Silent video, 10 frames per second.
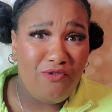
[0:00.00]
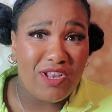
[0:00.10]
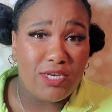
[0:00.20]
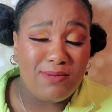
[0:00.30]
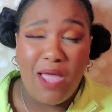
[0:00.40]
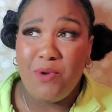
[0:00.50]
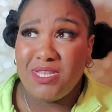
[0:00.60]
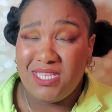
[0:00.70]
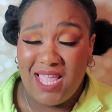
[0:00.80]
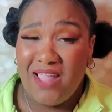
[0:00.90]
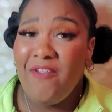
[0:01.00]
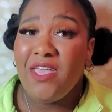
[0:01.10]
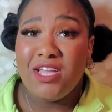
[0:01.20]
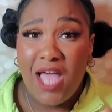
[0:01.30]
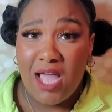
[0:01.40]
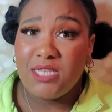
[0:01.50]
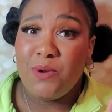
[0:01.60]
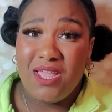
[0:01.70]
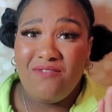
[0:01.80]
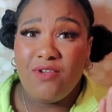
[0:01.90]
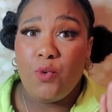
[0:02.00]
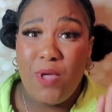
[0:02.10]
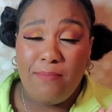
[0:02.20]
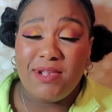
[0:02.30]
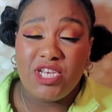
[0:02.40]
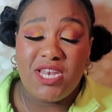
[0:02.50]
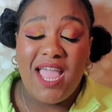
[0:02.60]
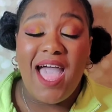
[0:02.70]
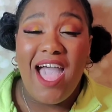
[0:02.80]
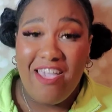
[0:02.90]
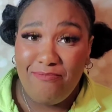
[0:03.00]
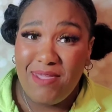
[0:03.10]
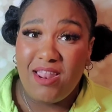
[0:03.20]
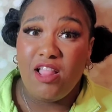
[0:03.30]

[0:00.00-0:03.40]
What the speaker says: new friendships. I just want to give a quick mention that I've made